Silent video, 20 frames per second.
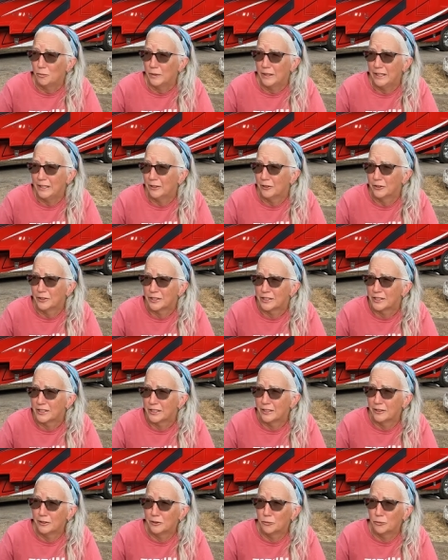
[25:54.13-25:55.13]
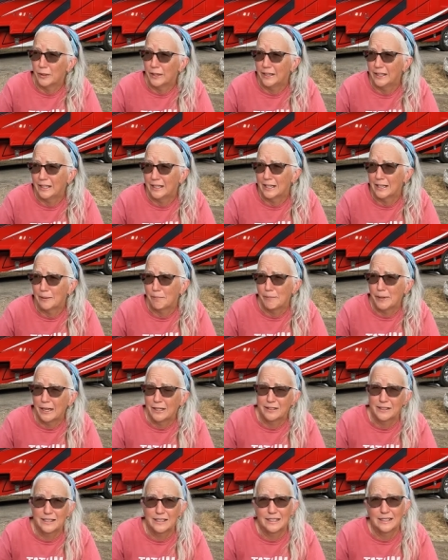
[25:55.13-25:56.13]
We are still running at
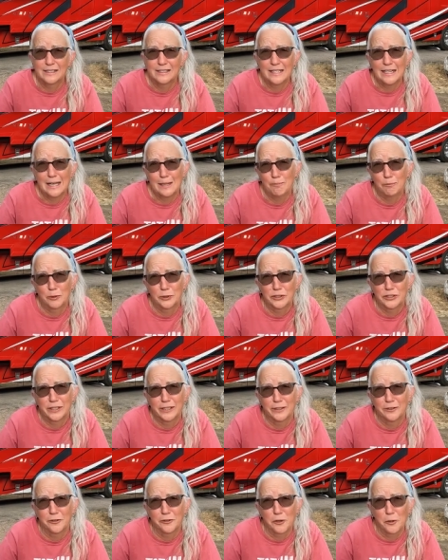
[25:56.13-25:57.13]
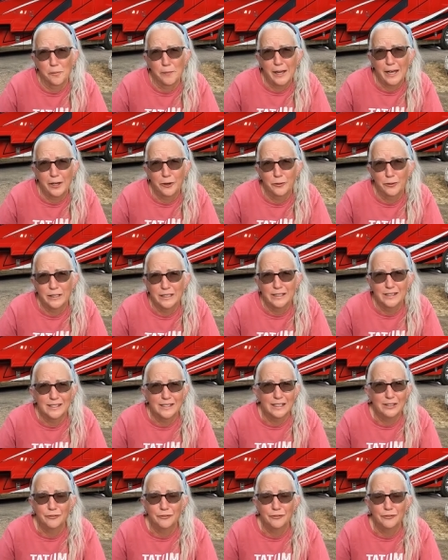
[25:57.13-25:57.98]
about 68% on our batteries,